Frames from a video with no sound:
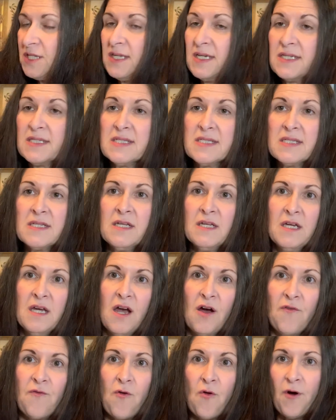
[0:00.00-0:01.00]
this
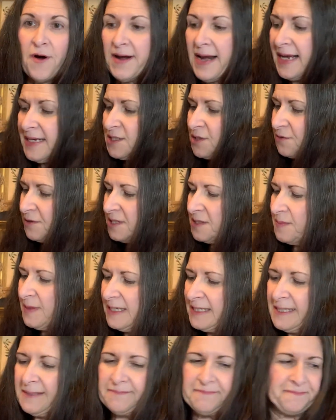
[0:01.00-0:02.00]
for next
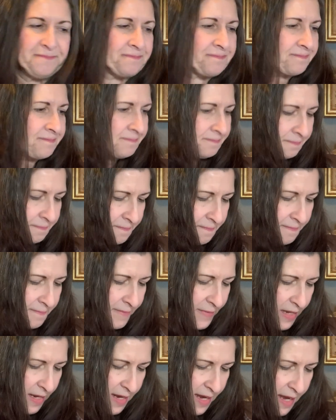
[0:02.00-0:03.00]
Christmas.
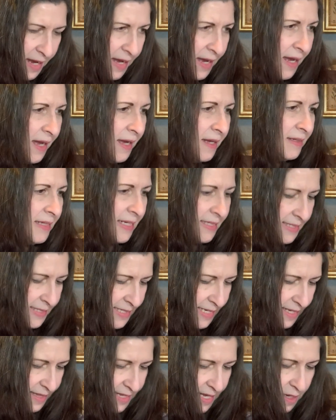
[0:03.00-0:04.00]
Uh, let's
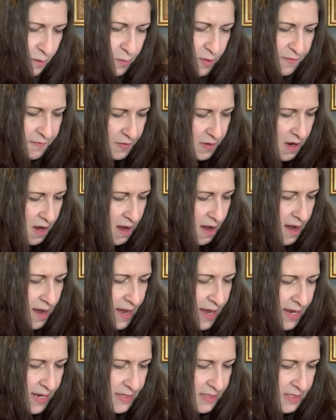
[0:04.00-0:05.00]
see, then we've
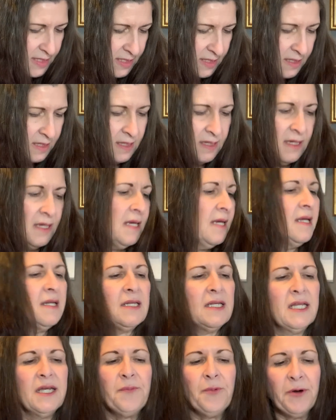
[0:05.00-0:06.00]
got
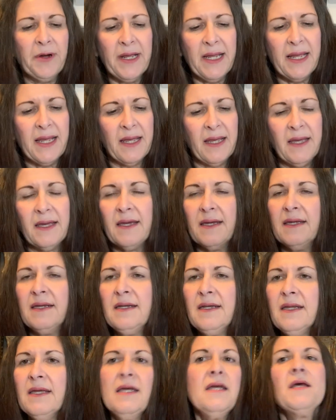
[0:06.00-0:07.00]
Liberty
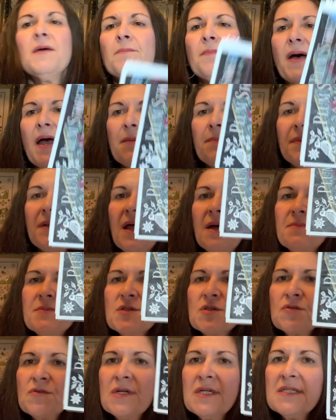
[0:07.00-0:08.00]
Inn by Plum
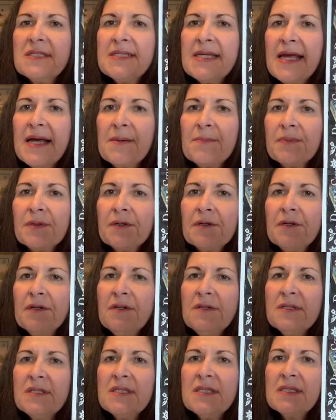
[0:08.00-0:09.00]
Street
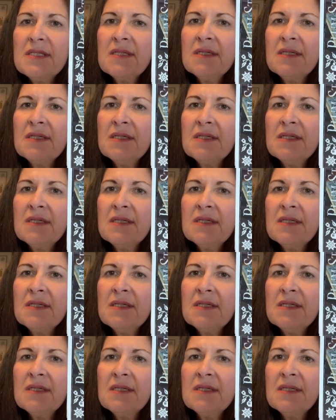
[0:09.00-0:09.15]
Samplers.